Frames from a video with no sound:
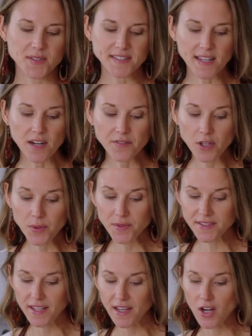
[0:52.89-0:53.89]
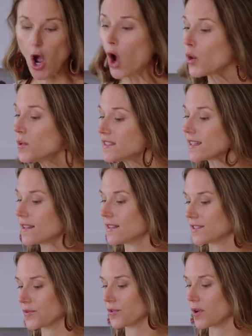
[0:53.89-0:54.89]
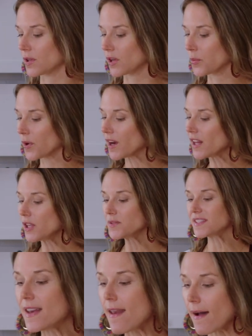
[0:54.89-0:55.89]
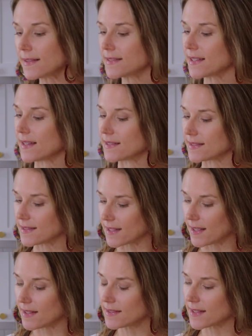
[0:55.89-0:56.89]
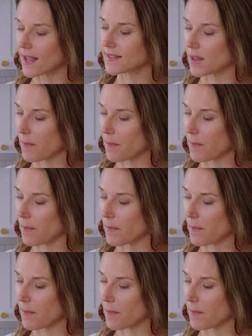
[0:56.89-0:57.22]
instead of using oats in this granola, we're gonna use nuts and seeds as the